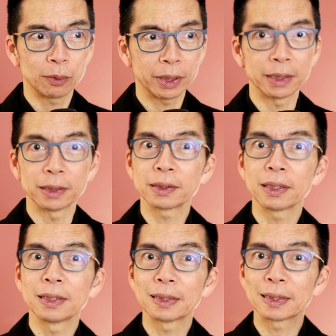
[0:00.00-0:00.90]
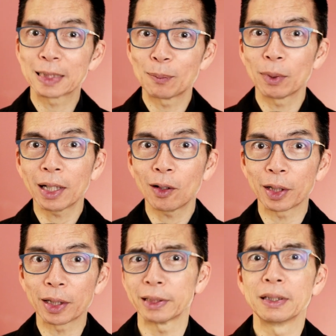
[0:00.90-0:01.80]
is
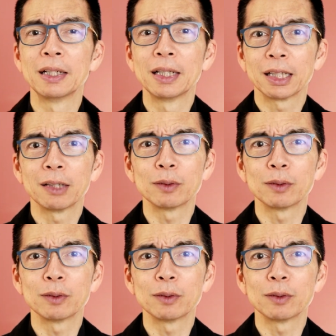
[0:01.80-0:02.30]
similarity. It